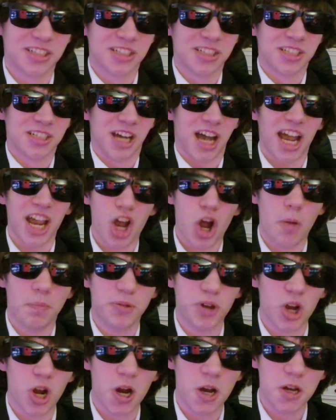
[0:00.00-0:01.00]
I hope
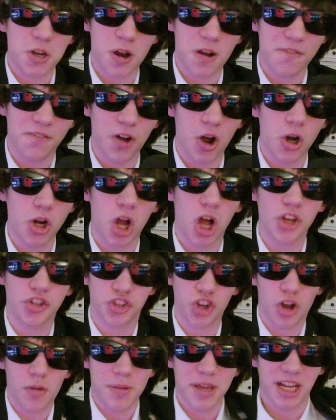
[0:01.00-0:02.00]
to earn your vote
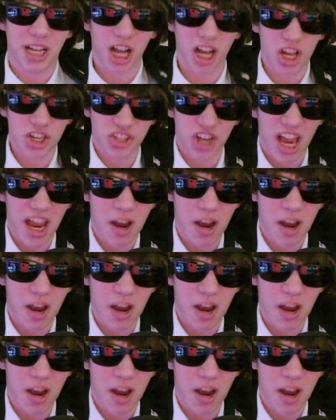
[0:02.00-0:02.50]
also because I